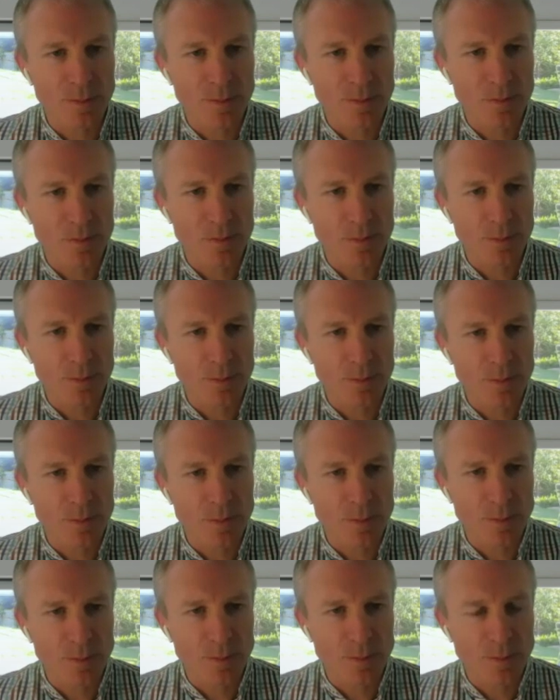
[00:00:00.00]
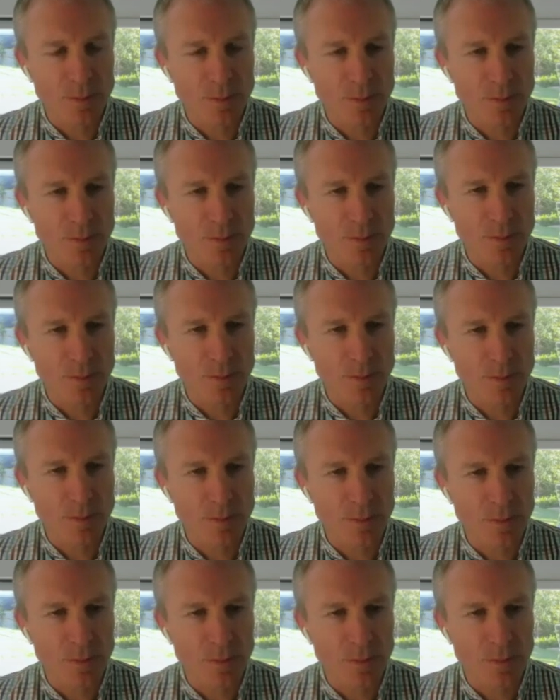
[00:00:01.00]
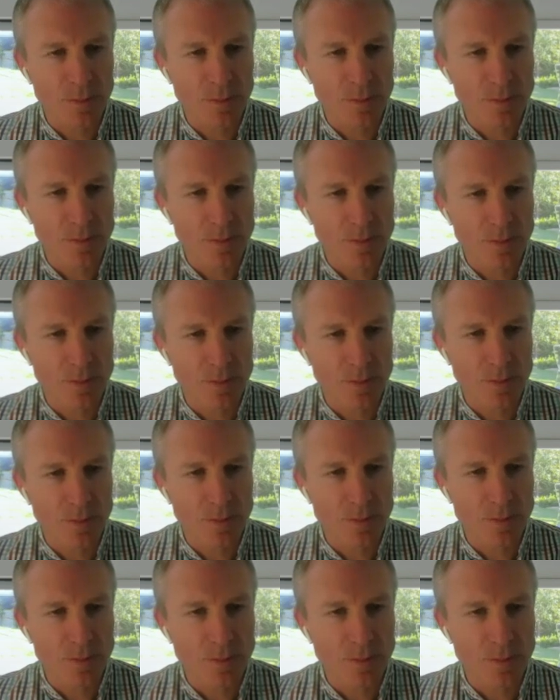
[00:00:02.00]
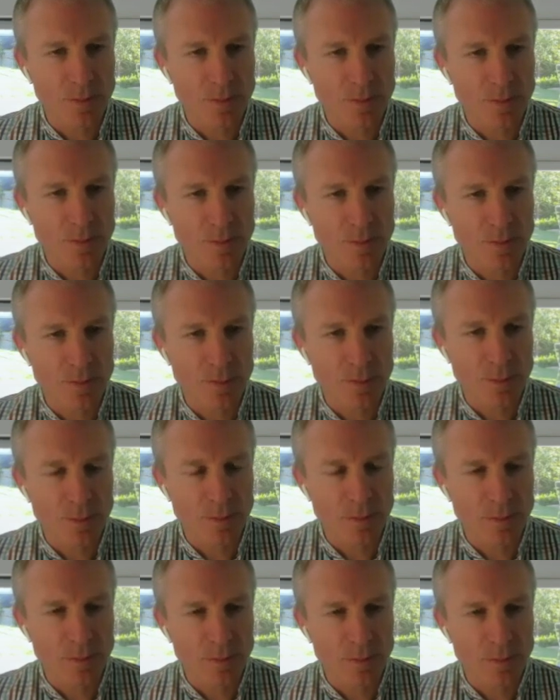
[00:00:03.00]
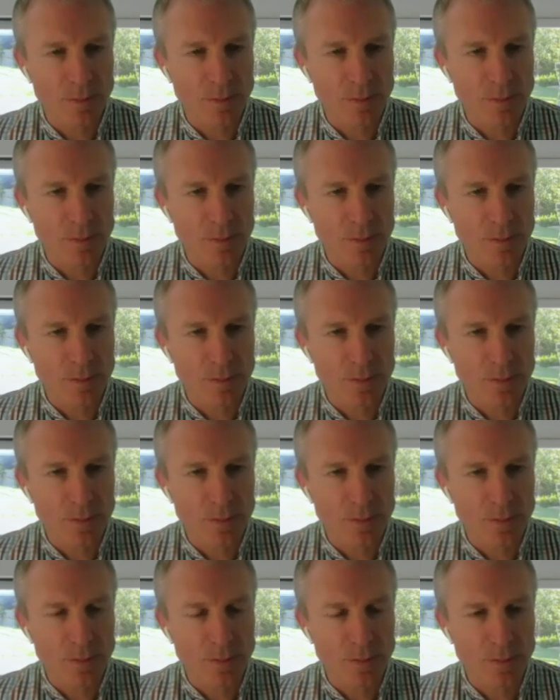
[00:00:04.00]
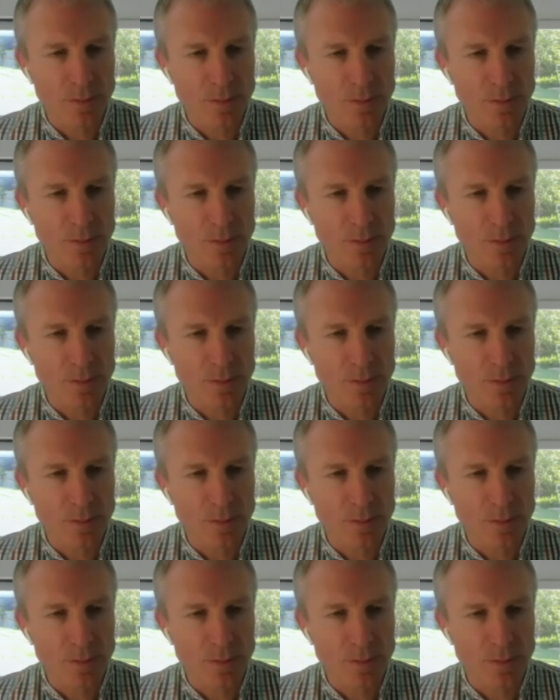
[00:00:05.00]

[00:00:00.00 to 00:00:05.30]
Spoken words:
The person shown says nothing.